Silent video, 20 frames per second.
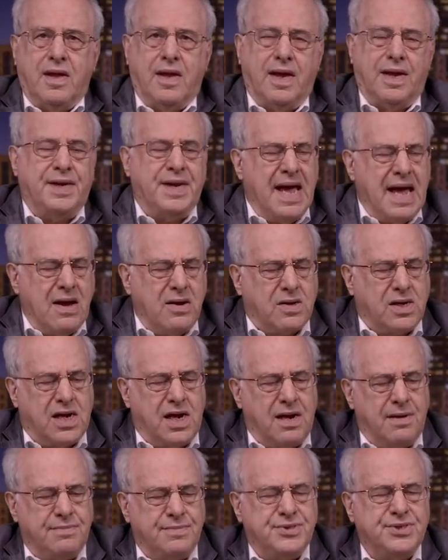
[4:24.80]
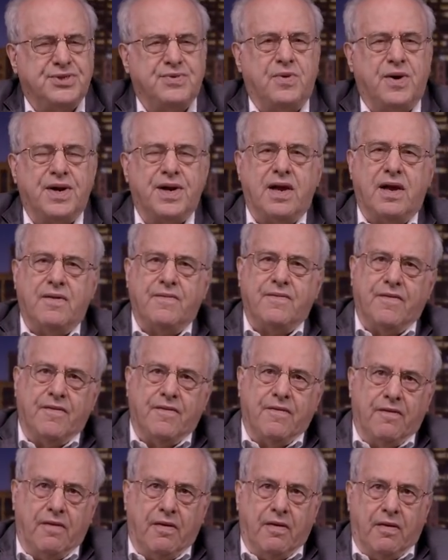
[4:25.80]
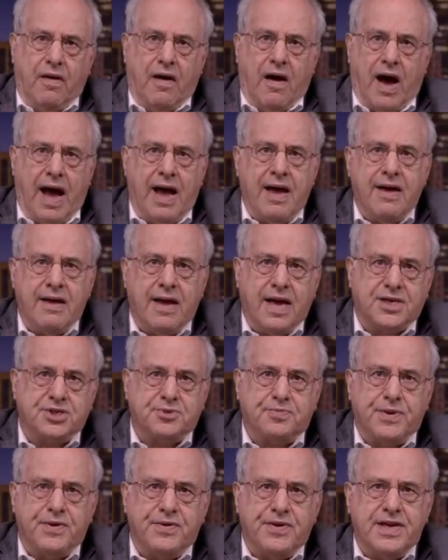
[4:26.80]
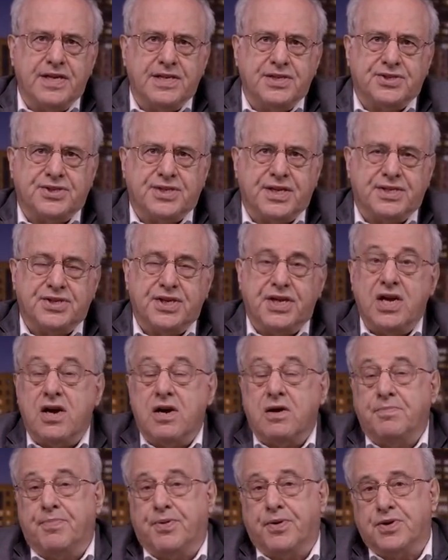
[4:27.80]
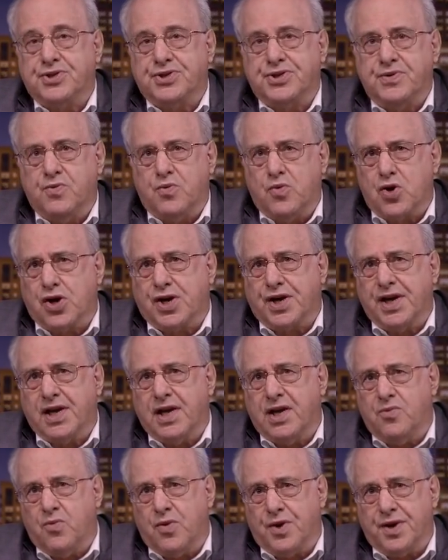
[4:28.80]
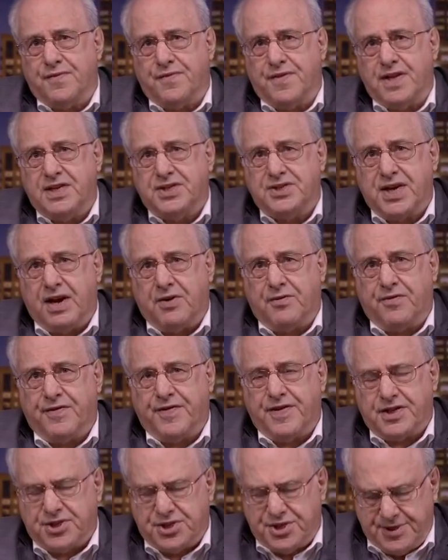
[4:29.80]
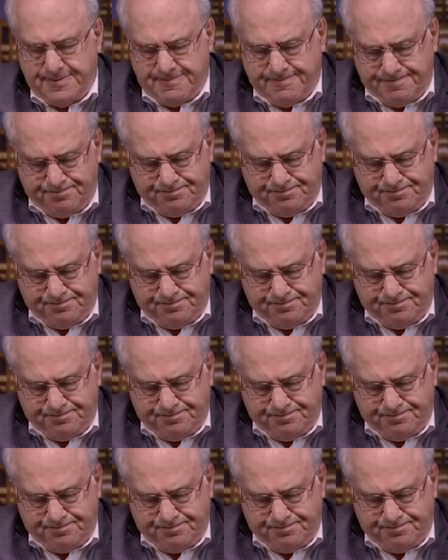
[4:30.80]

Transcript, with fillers: And now comes what I experienced as a young person working in one of these outfits.